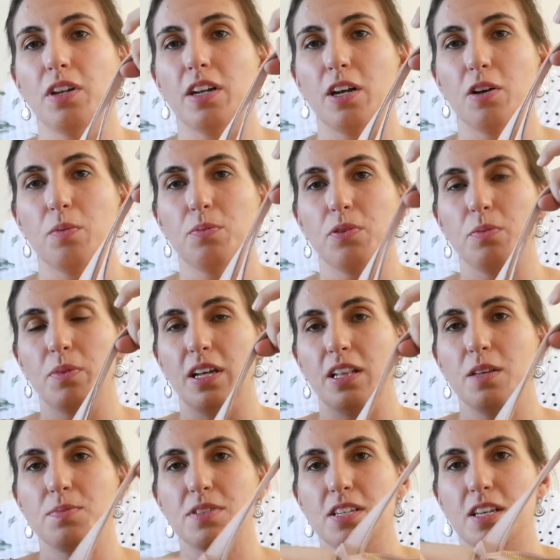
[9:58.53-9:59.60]
and I could put my
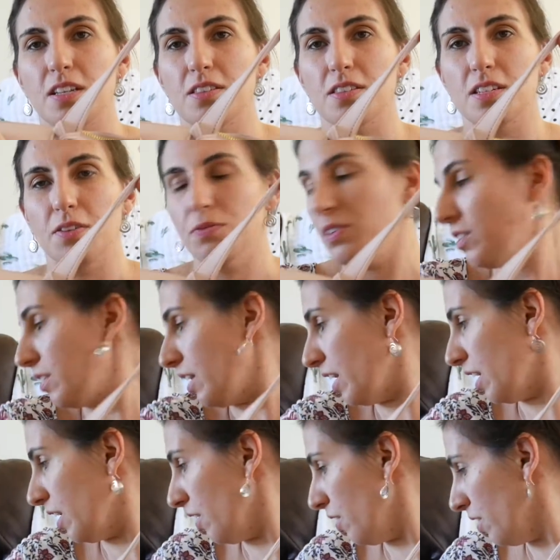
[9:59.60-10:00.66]
lipstick and stuff in
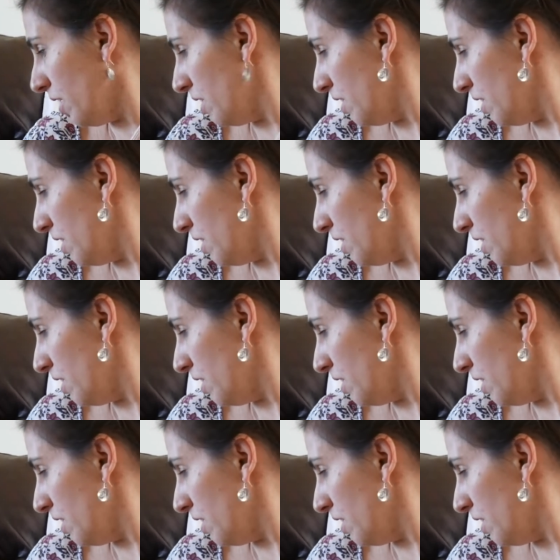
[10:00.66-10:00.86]
there,